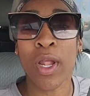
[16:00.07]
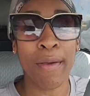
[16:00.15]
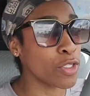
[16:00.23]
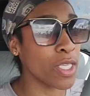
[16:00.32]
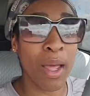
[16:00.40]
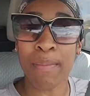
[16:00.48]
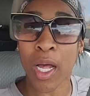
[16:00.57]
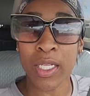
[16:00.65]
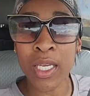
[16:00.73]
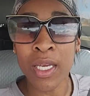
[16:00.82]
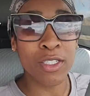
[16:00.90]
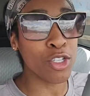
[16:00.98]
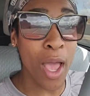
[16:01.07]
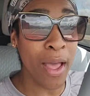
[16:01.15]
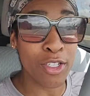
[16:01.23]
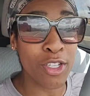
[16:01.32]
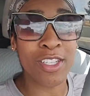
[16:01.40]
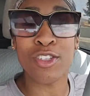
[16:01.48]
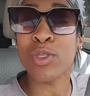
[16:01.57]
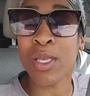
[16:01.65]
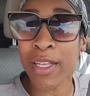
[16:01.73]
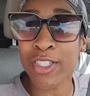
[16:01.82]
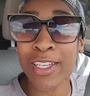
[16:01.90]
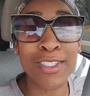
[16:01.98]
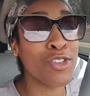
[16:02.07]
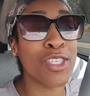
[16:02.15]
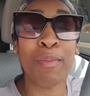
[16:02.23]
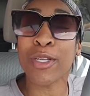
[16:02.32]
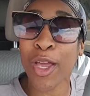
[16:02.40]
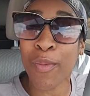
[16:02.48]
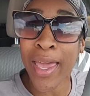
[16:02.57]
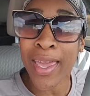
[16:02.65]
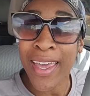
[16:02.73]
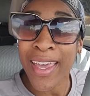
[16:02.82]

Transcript: Have you seen my body? Did you see my check-ins? Did you see how much I weigh?